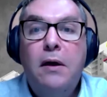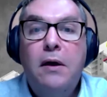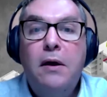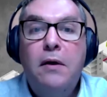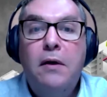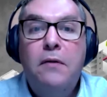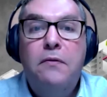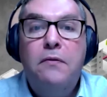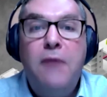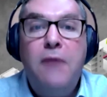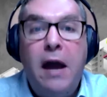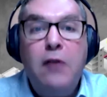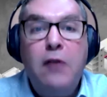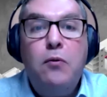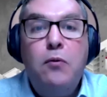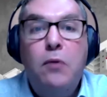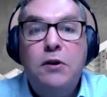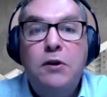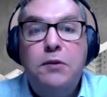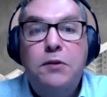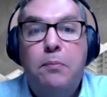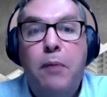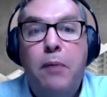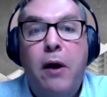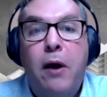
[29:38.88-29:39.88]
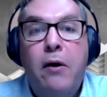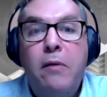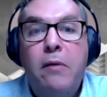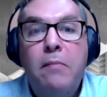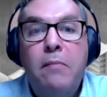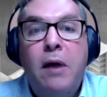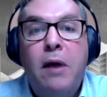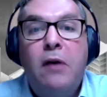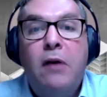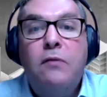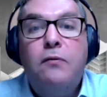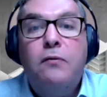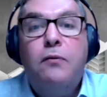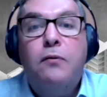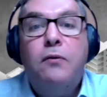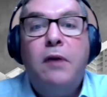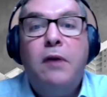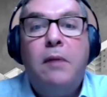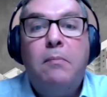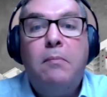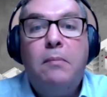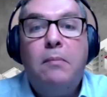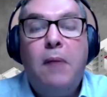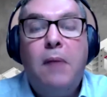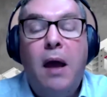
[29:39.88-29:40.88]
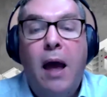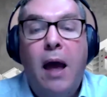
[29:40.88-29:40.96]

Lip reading: that was paramount for them.